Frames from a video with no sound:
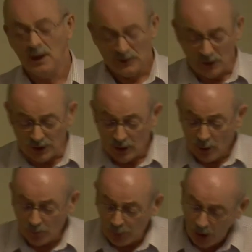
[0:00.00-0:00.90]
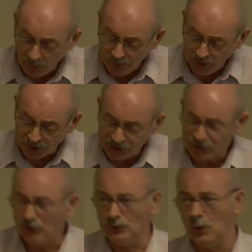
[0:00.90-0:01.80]
Now, populous
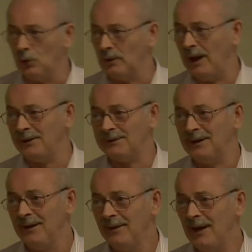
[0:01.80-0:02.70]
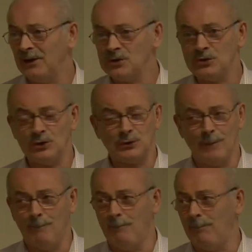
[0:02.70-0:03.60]
know, that is just
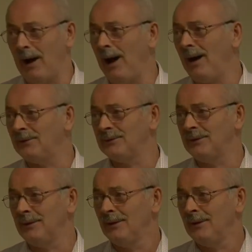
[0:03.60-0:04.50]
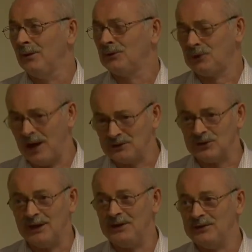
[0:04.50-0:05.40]
a bad
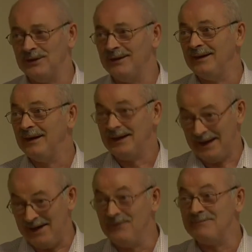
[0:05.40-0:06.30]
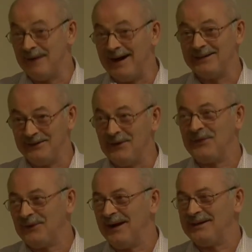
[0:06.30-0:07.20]
translation, even by the
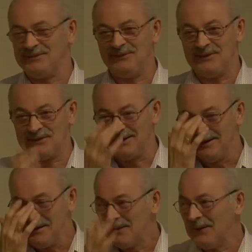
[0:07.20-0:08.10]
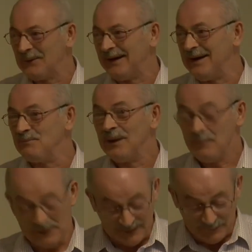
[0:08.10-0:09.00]
authorized version. Okay,
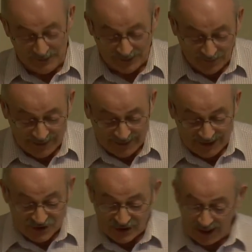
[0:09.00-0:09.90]
but it really is.